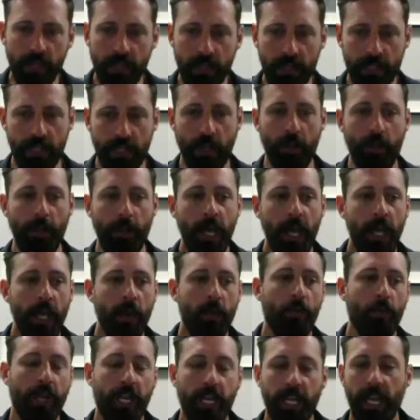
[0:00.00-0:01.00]
So
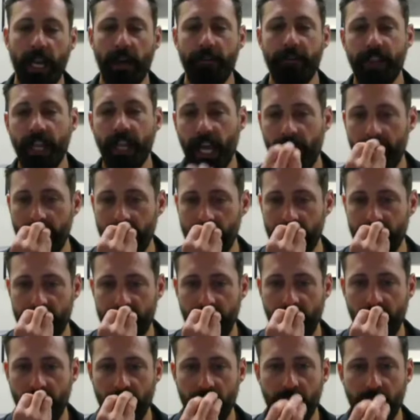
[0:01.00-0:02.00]
when I have that
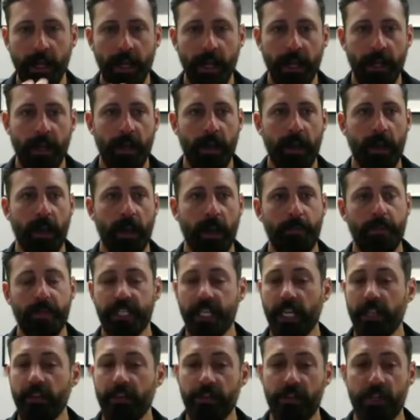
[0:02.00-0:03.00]
intake,
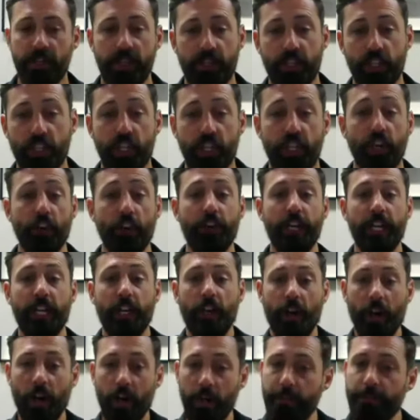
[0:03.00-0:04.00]
pretend there's a security
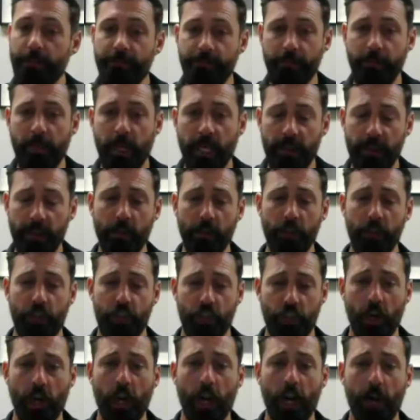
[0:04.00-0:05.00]
guard. And their
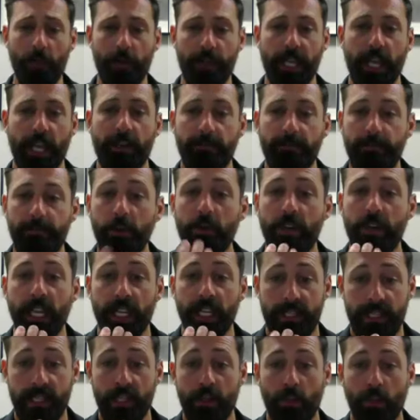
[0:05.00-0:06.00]
job when that food
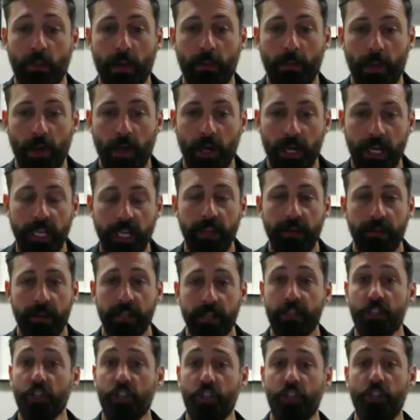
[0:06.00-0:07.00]
gets into our body
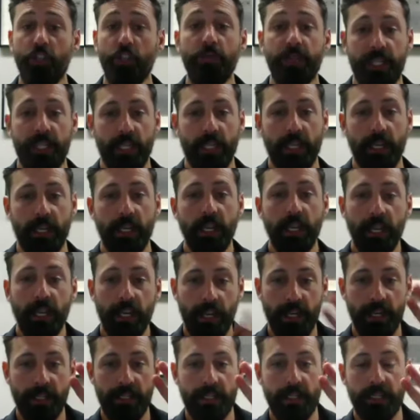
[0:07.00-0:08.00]
is choosing,
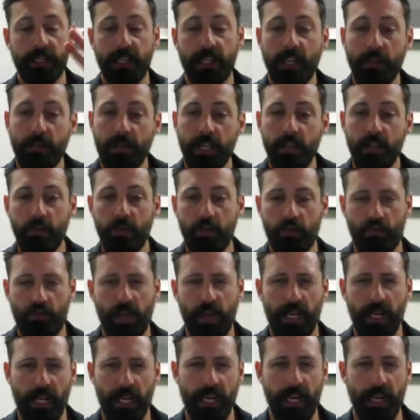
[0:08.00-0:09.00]
is this going to be used
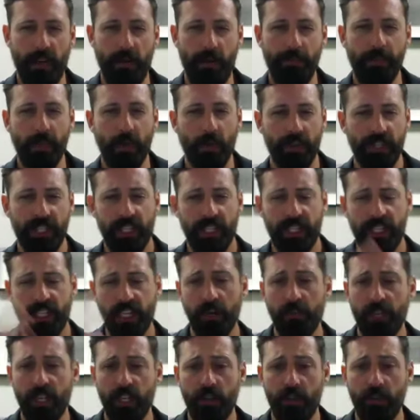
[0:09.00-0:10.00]
right now or is this going
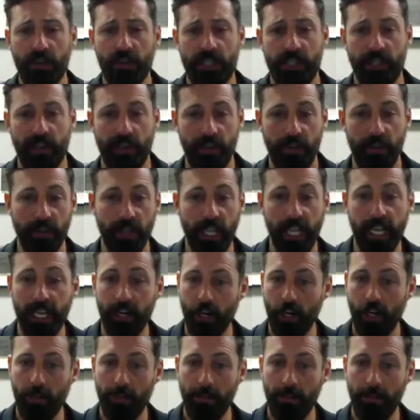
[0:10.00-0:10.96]
to be used later?